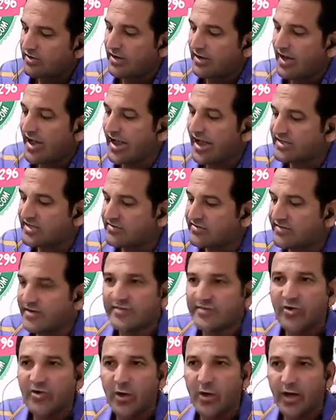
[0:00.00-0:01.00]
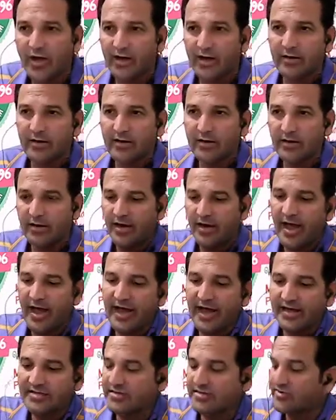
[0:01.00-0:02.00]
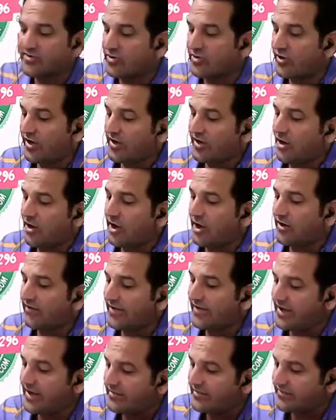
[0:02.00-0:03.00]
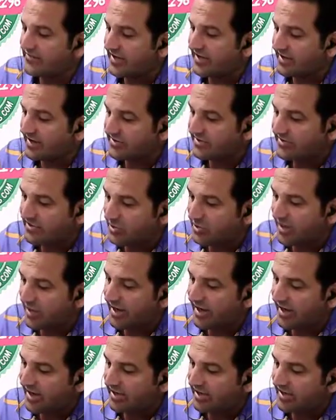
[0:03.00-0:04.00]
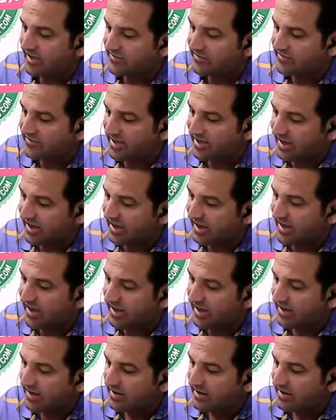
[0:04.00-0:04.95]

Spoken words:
X square, always the square is there.